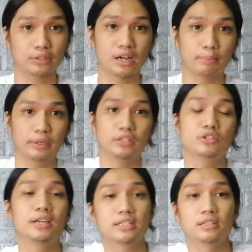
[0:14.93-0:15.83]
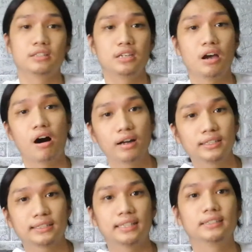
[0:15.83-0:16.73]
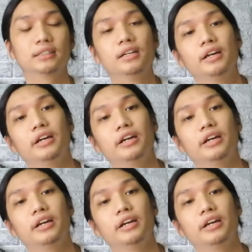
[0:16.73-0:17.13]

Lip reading: topic, as you guys can see on the title,